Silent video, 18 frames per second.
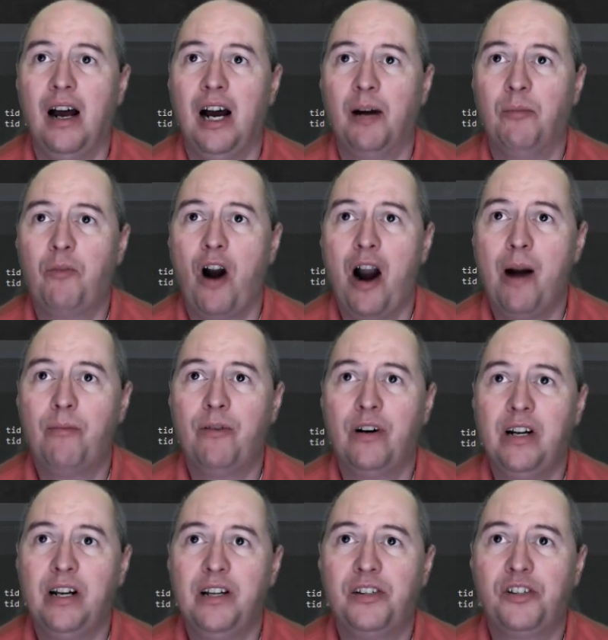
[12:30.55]

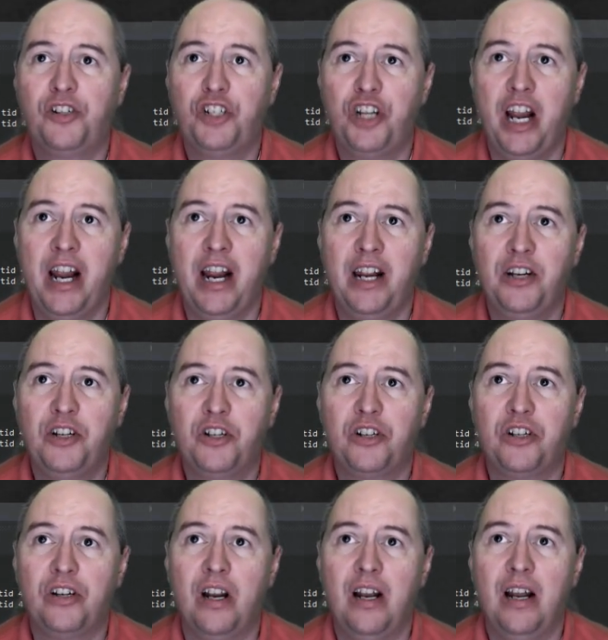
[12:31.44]
properties
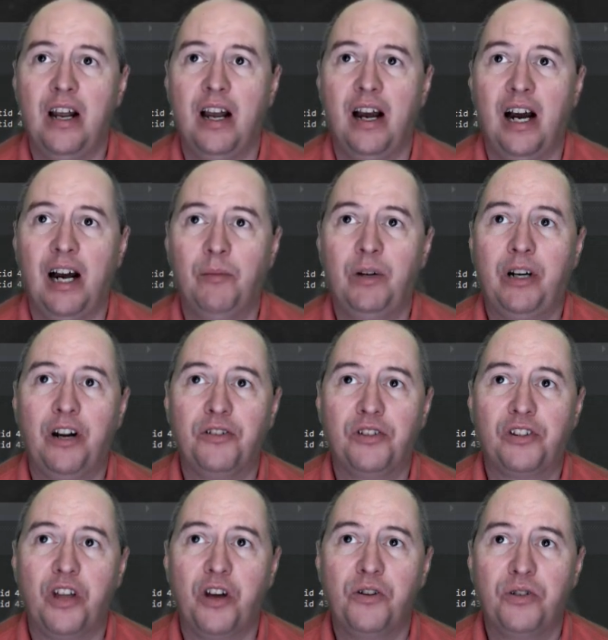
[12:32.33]
change,
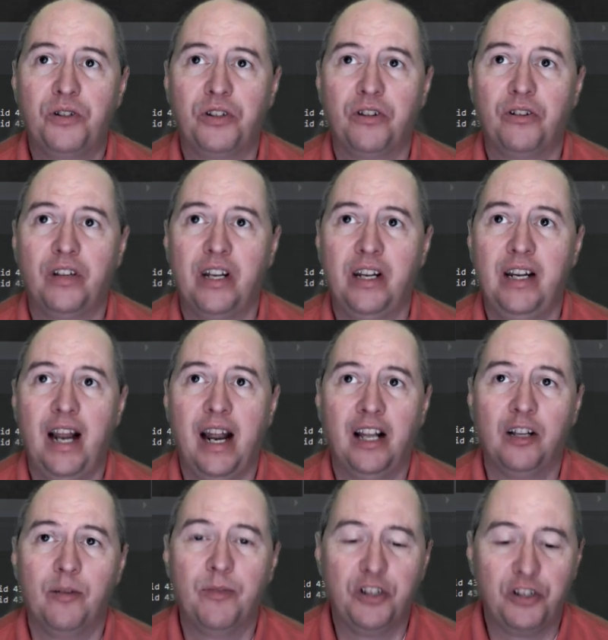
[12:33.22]
because those are the
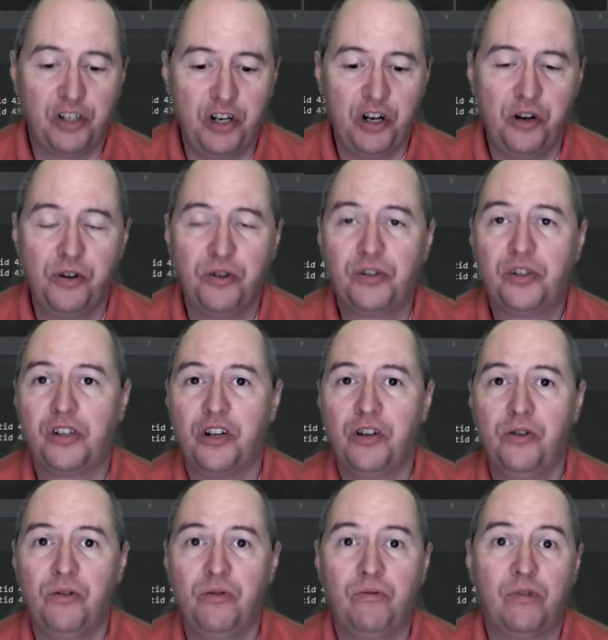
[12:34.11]
elements used
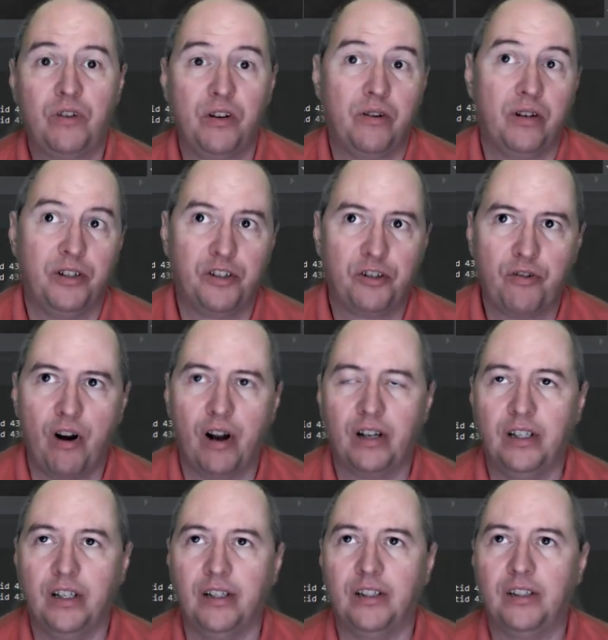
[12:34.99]
to
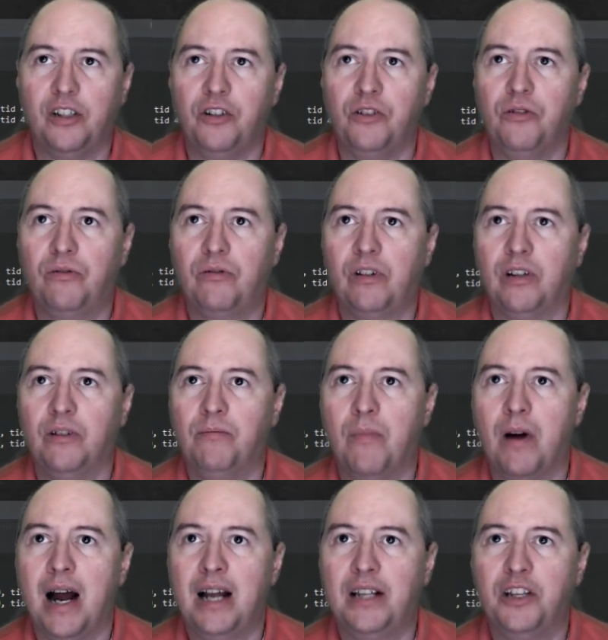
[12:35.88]
construct it, to
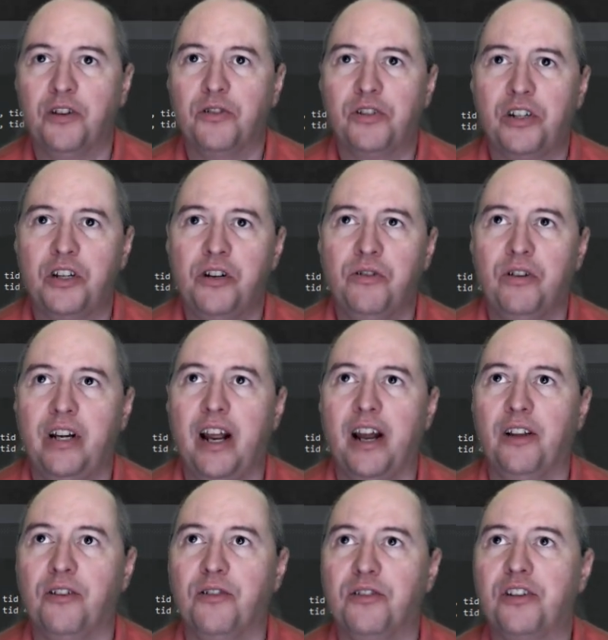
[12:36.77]
combine those two
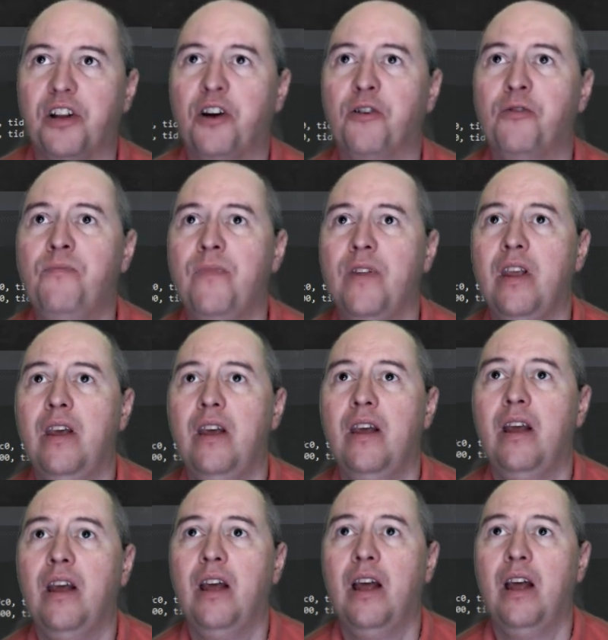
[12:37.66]
together. So
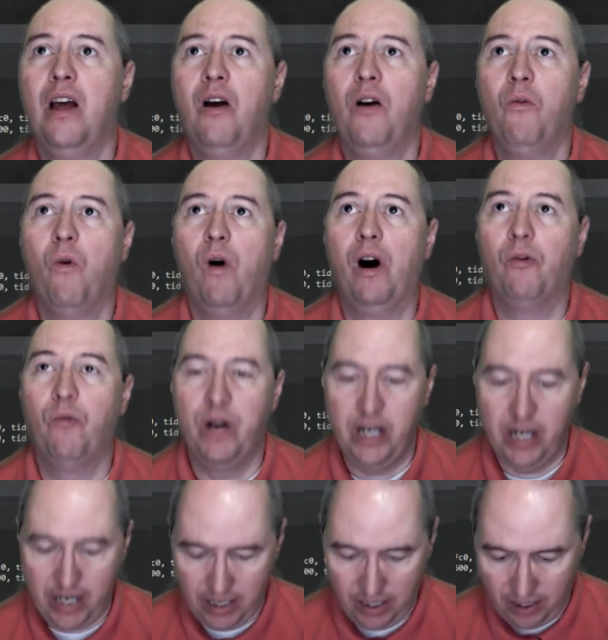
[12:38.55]
what we
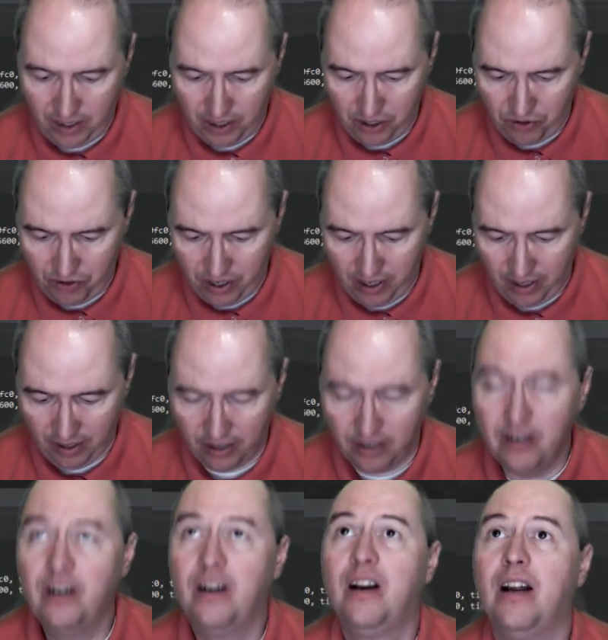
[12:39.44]
need to do
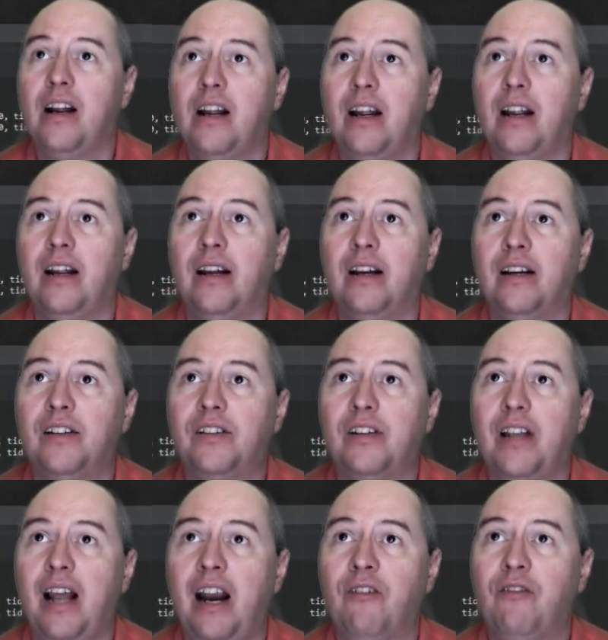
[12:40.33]
here
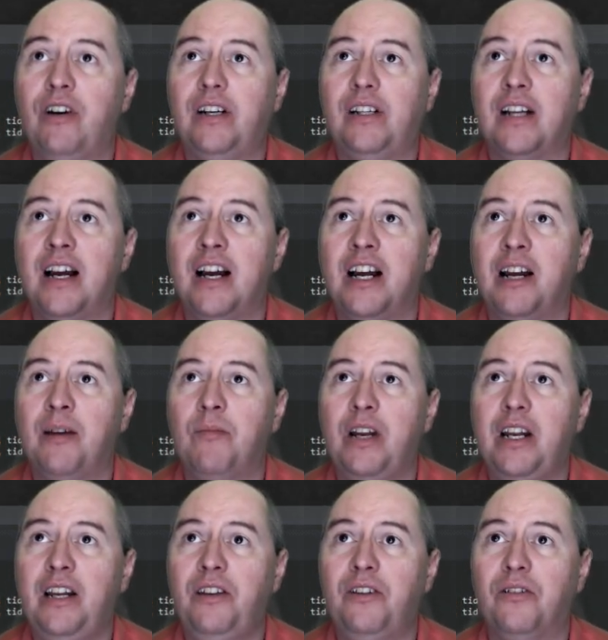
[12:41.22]
is every time
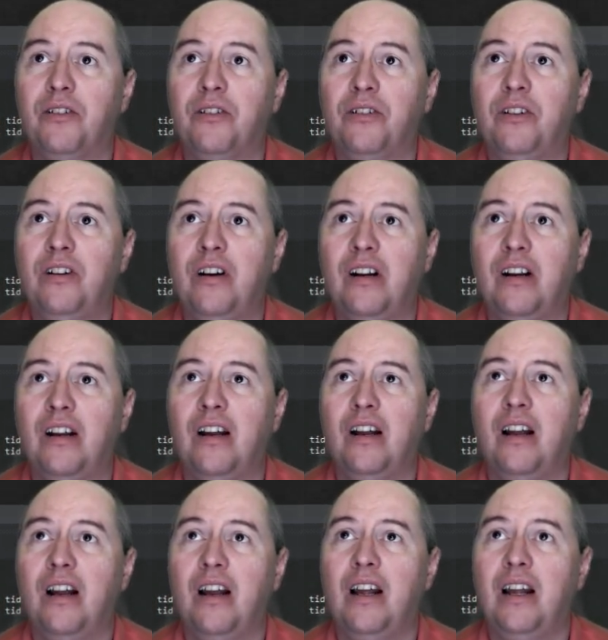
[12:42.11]
either
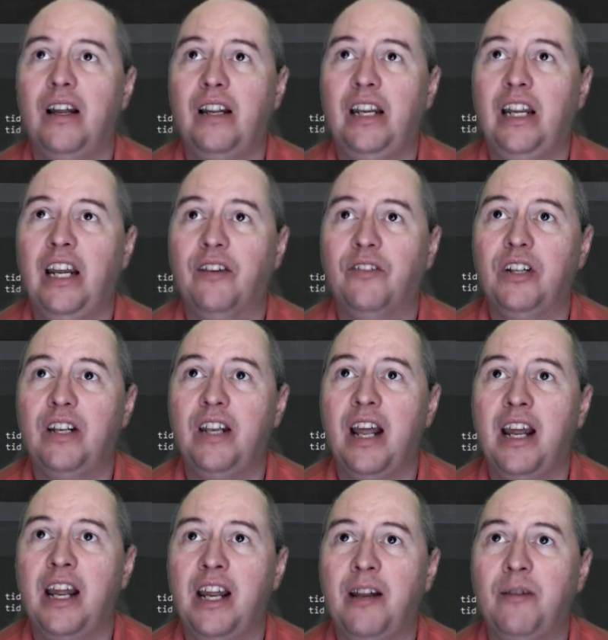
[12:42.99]
given
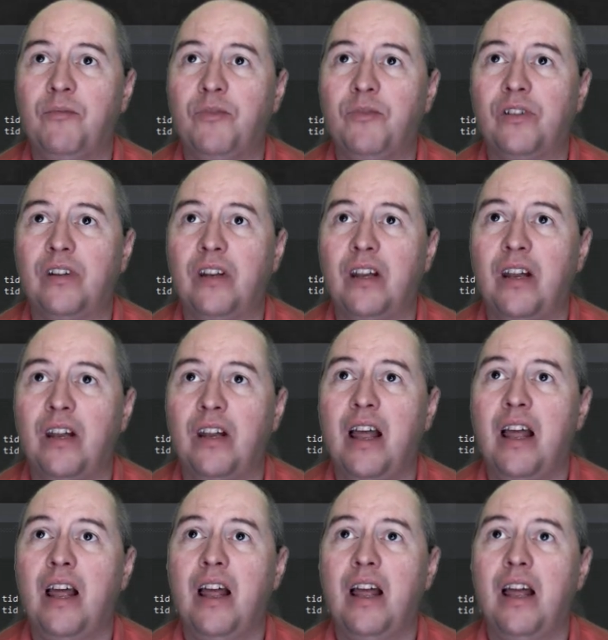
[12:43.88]
names
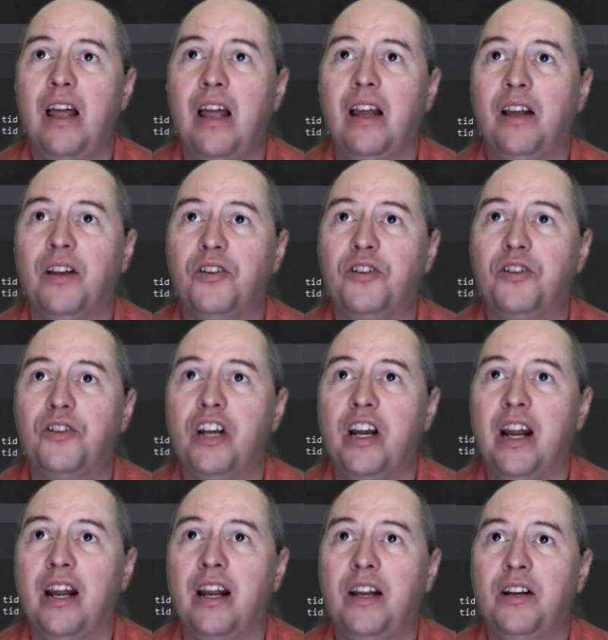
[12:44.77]
is
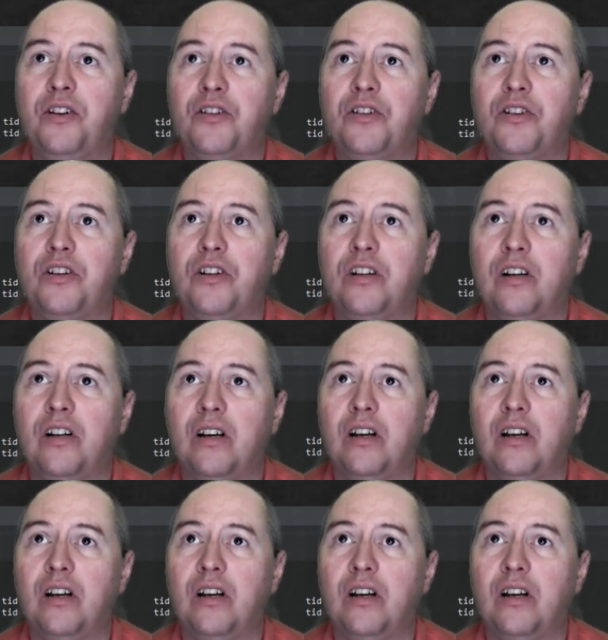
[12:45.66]
changed